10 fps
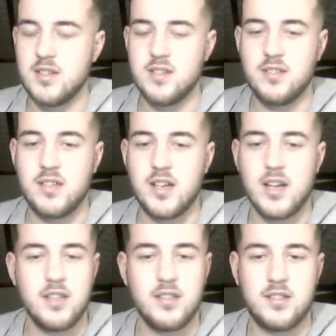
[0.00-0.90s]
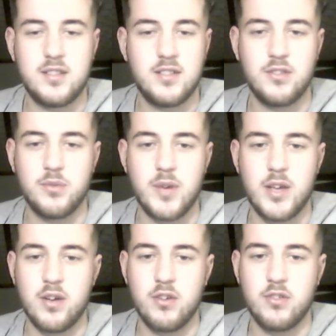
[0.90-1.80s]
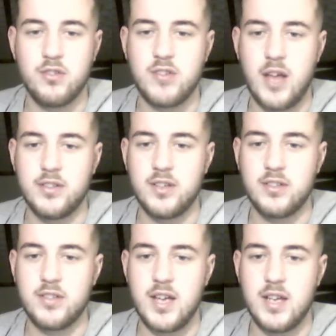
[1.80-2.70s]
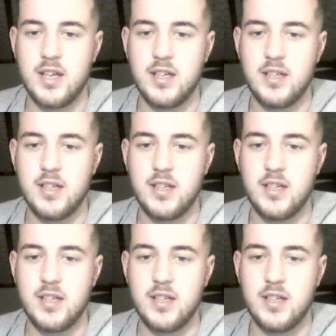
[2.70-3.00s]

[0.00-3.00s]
See guys, this is why you gotta do tactics daily.